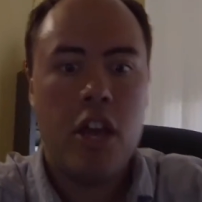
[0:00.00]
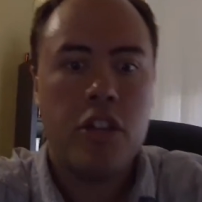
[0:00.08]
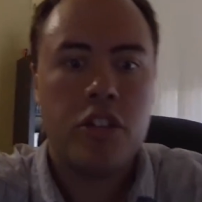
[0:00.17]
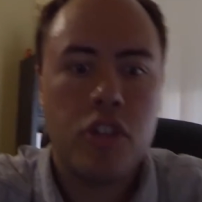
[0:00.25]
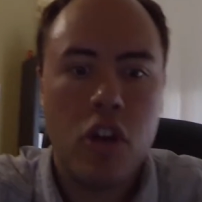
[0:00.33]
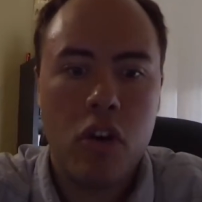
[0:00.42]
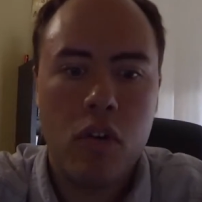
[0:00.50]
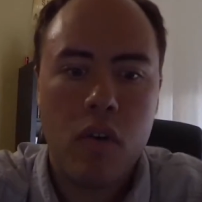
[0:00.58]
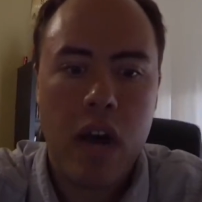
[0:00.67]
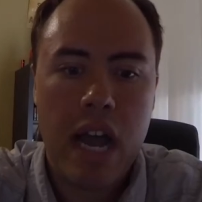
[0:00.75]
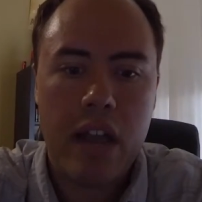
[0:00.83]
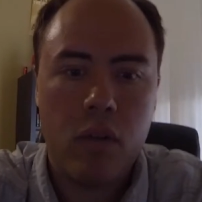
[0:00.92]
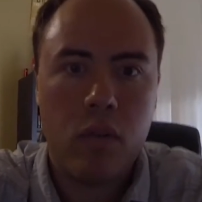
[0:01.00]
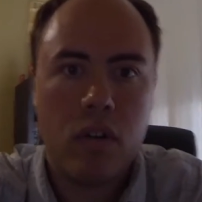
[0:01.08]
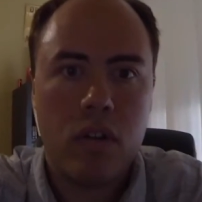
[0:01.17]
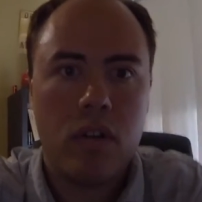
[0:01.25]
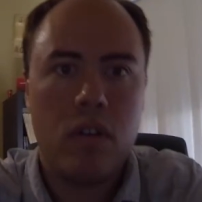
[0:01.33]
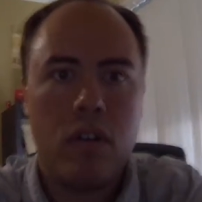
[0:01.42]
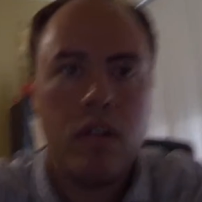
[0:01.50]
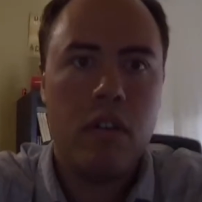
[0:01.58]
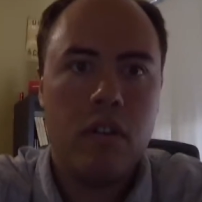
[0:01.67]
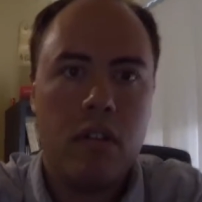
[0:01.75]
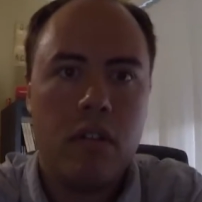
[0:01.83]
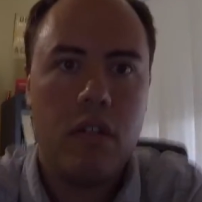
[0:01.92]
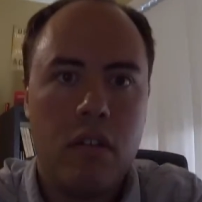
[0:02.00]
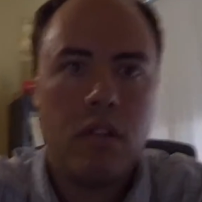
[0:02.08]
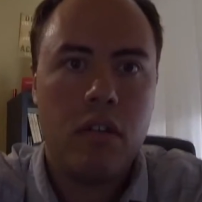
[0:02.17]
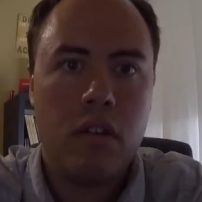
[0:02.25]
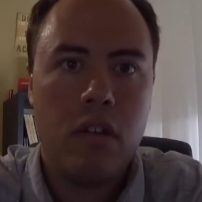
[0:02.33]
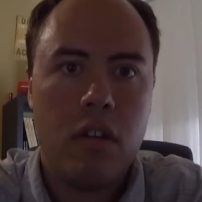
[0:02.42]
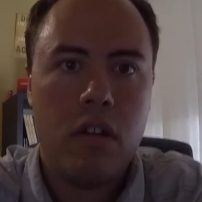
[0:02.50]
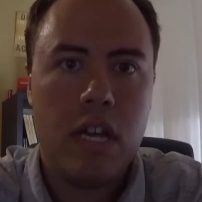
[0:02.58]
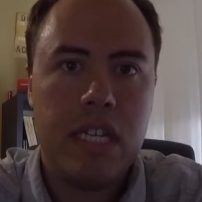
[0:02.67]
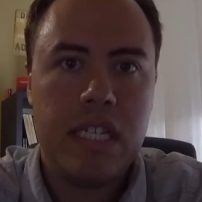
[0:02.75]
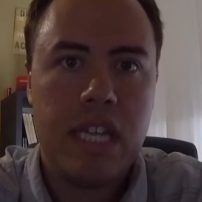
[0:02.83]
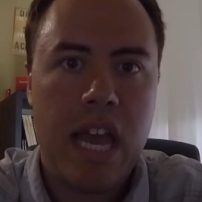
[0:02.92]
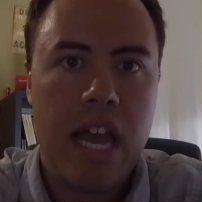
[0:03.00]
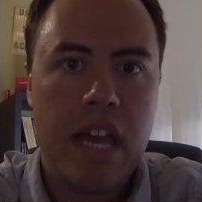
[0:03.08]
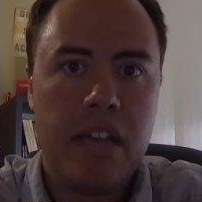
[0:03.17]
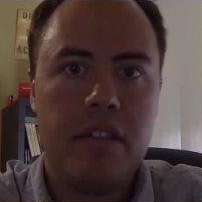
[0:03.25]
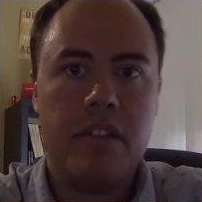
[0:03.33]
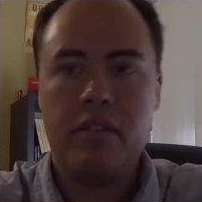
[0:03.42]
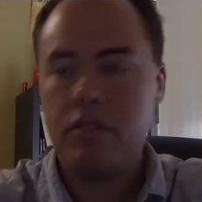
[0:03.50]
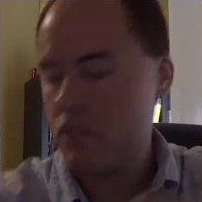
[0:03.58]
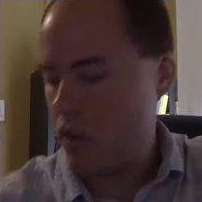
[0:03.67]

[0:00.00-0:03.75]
So I ordered a stand, so